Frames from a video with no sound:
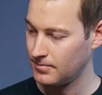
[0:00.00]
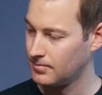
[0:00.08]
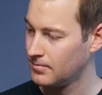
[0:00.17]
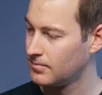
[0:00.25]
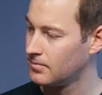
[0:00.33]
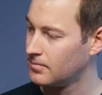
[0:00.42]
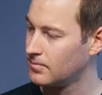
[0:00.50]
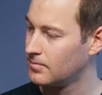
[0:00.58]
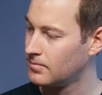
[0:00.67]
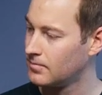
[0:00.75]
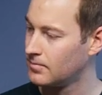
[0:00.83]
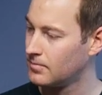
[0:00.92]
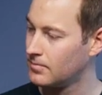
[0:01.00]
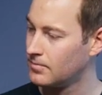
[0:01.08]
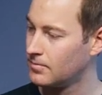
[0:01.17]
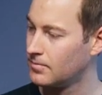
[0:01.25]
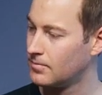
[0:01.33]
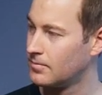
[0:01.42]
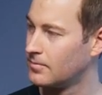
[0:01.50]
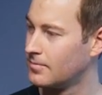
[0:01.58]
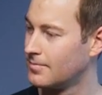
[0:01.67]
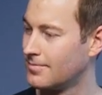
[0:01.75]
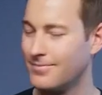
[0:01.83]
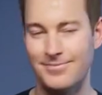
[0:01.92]

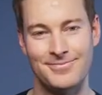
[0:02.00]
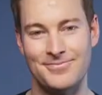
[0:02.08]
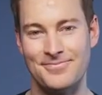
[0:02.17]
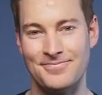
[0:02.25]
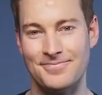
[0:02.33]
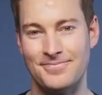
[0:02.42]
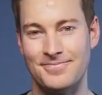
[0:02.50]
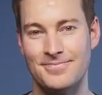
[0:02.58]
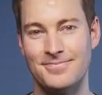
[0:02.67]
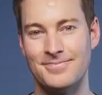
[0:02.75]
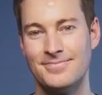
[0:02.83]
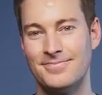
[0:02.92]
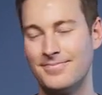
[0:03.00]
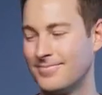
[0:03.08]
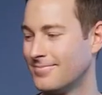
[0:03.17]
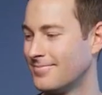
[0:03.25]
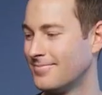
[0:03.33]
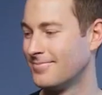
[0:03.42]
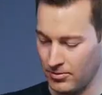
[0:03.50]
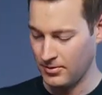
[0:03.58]
[no speech]